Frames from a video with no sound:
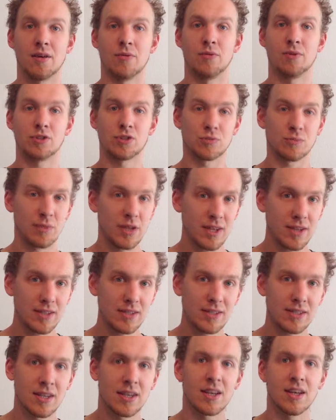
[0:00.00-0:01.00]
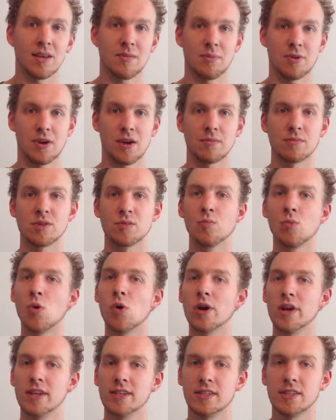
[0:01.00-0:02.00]
which means it becomes
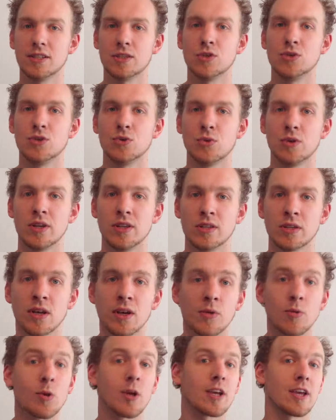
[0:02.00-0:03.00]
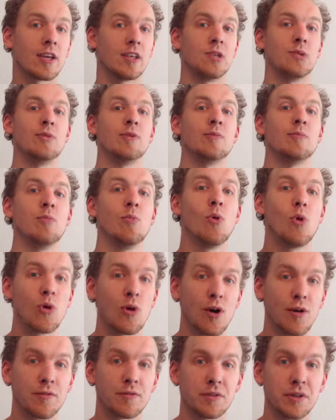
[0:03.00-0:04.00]
more easy to do it. We can do it more
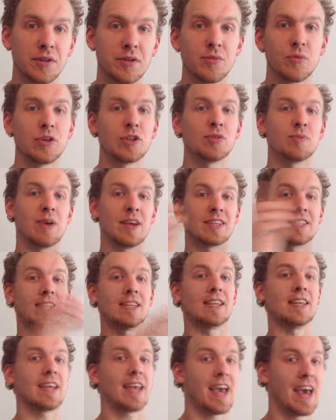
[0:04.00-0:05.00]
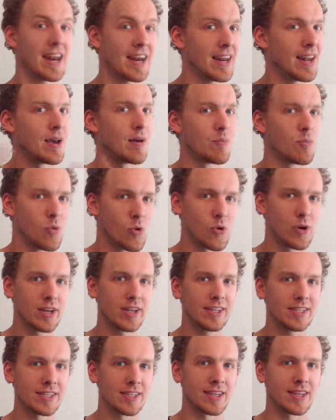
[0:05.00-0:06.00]
often, which makes it again more
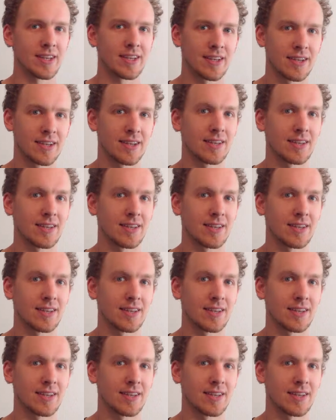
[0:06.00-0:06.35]
easy.